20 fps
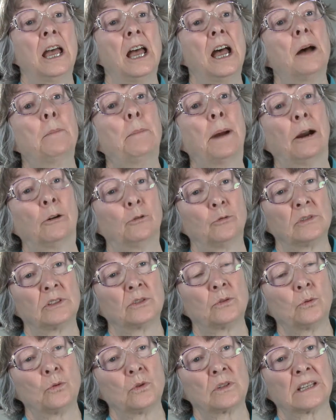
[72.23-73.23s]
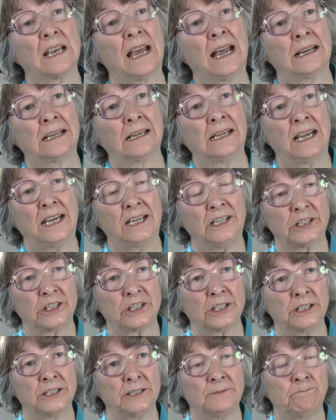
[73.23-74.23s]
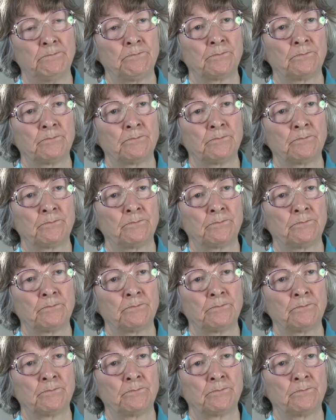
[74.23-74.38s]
about resource allocation?